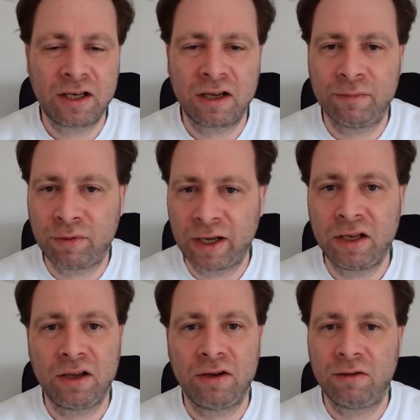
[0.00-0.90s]
can bring
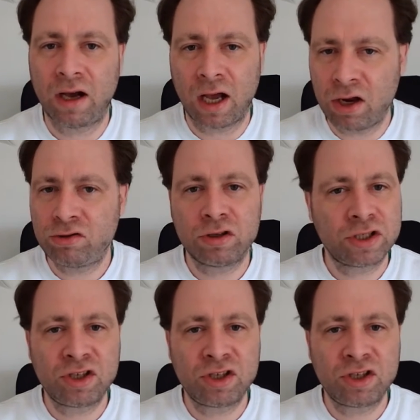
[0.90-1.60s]
you $100,000,